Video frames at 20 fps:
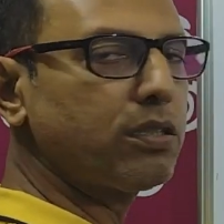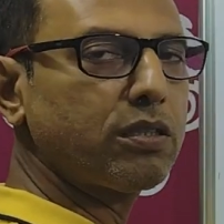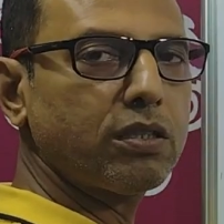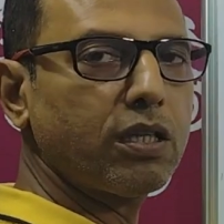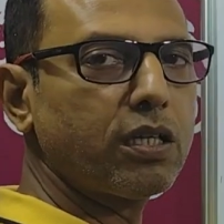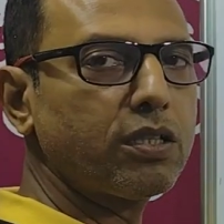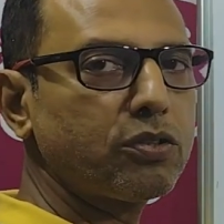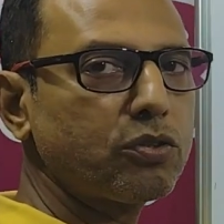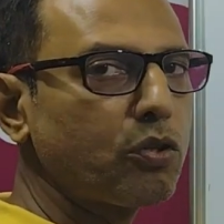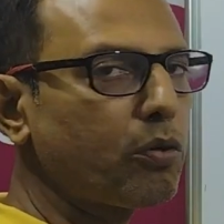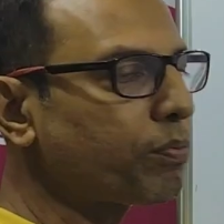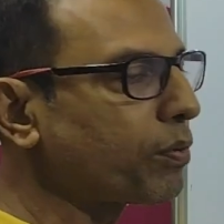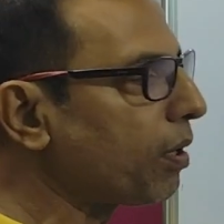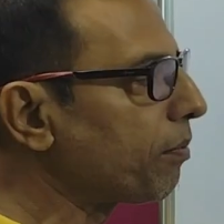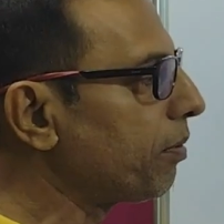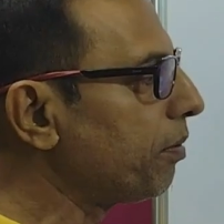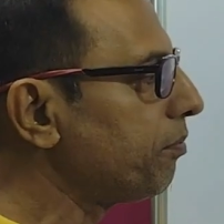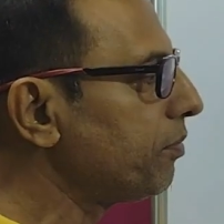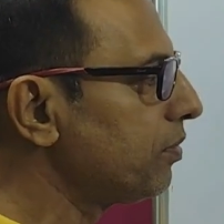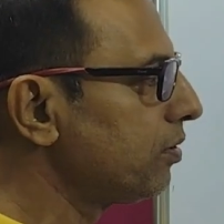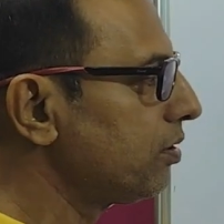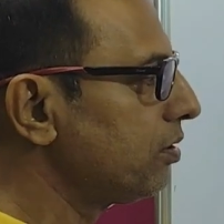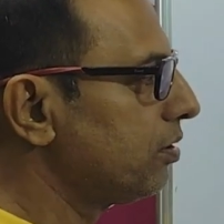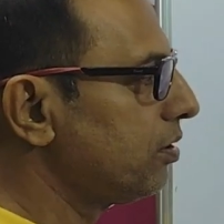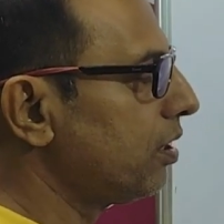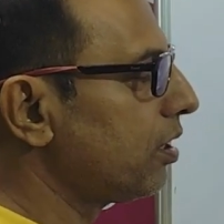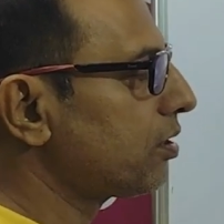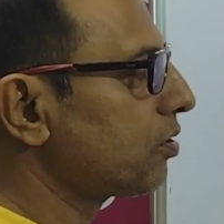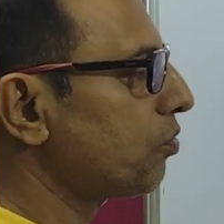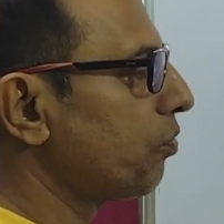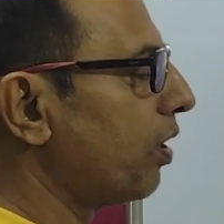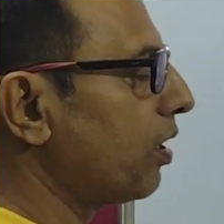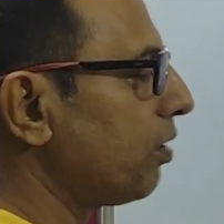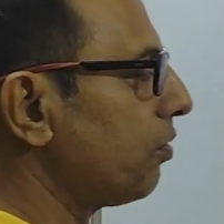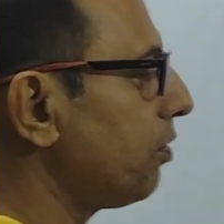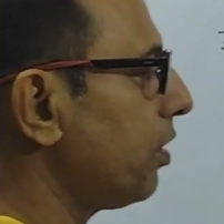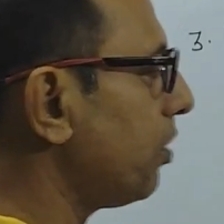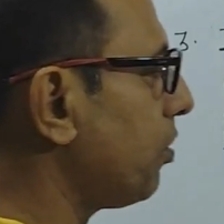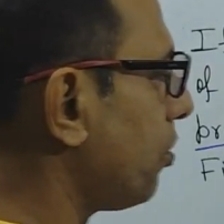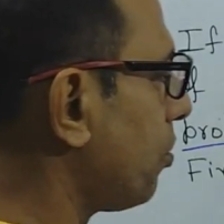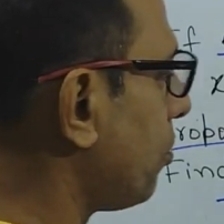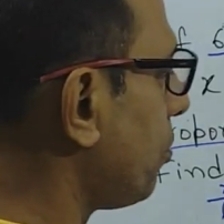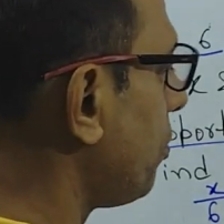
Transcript: there is no problem. Just what you need to